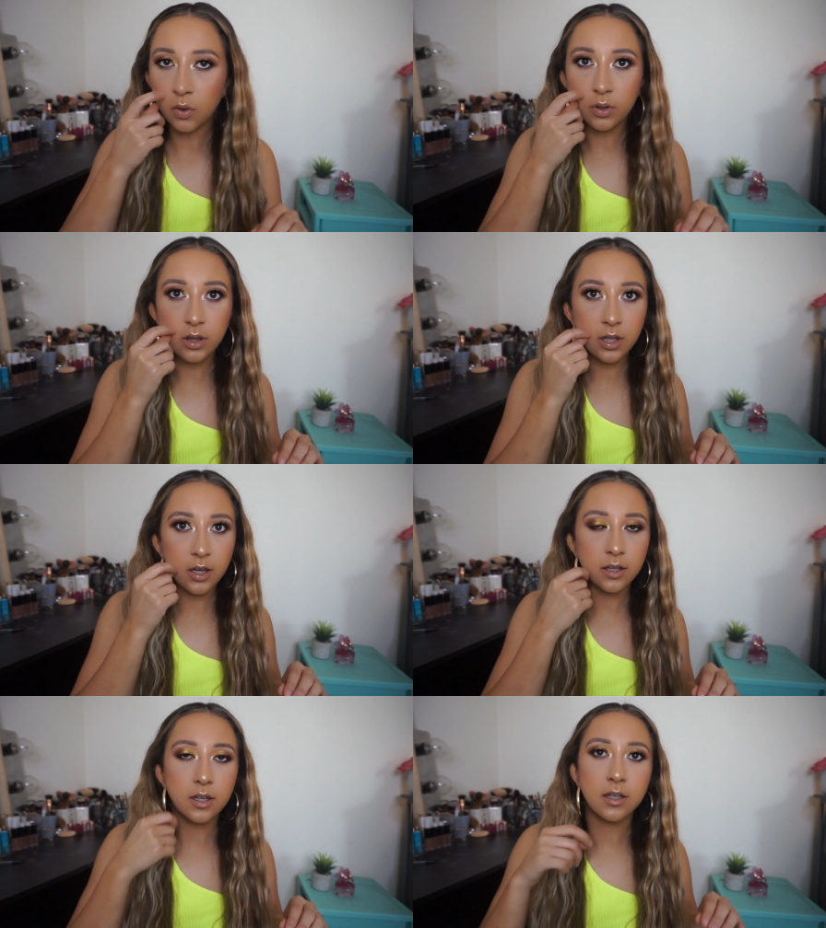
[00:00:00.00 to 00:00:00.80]
One thing
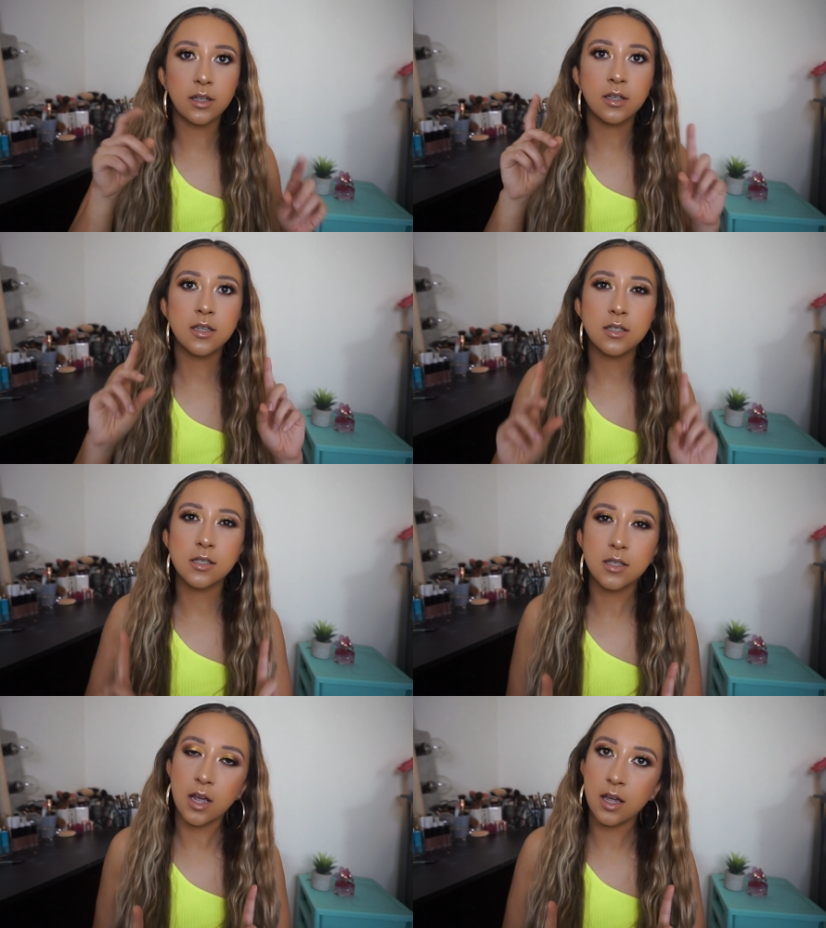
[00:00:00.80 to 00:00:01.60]
I can
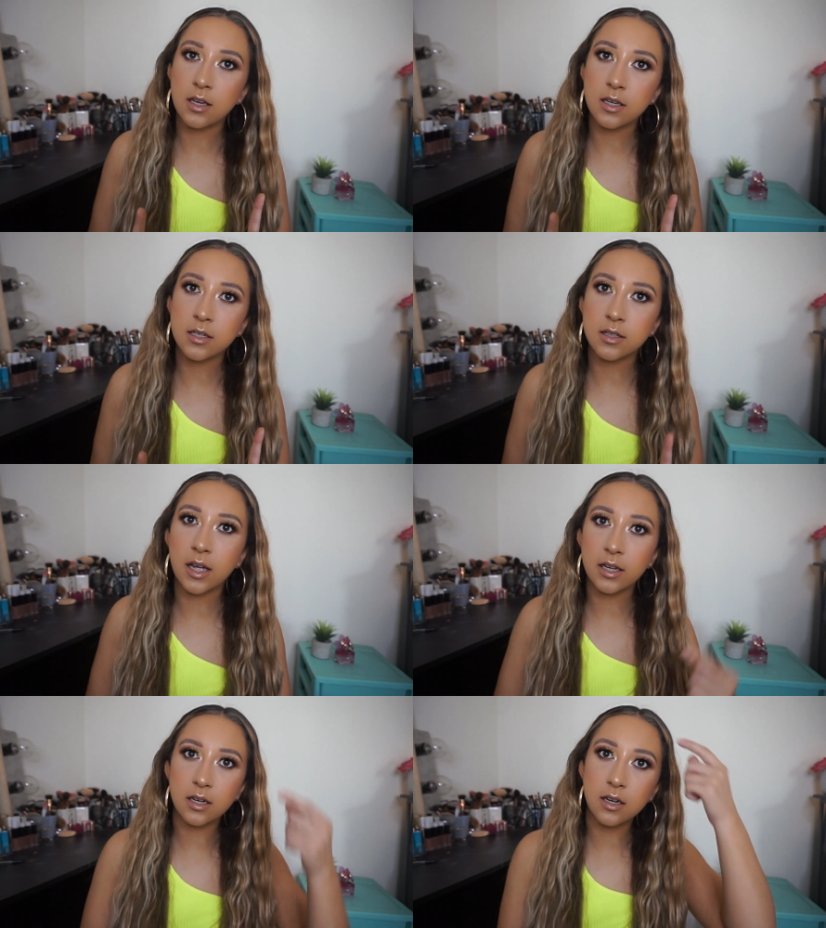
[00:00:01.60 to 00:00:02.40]
say is
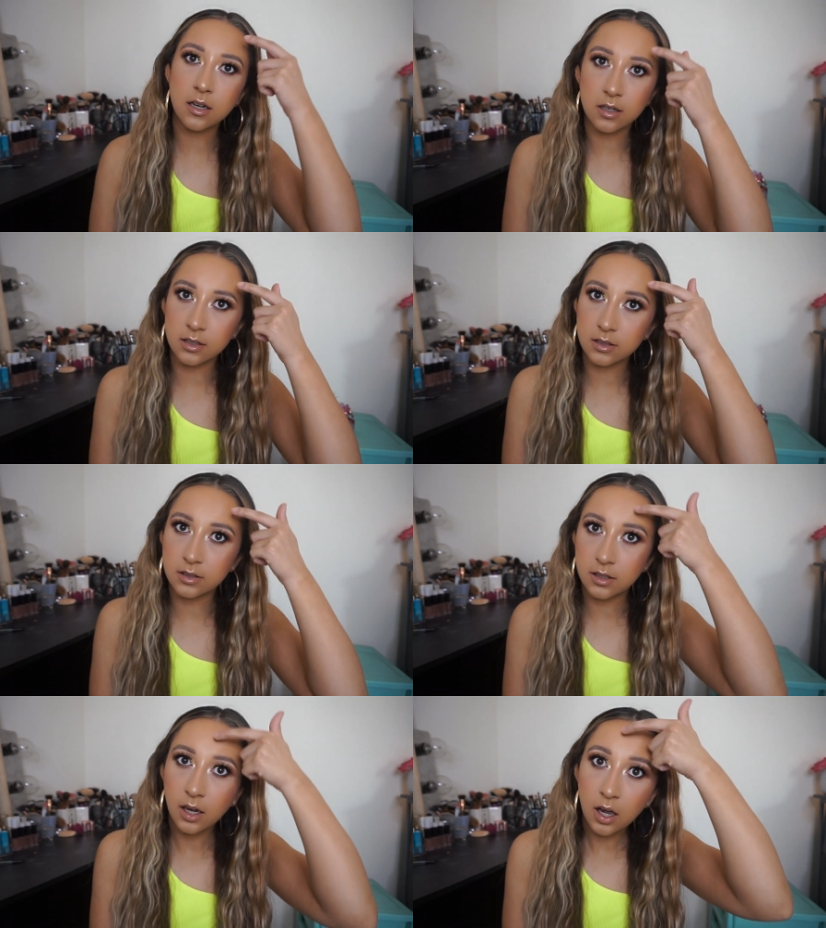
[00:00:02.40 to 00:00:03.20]
that it does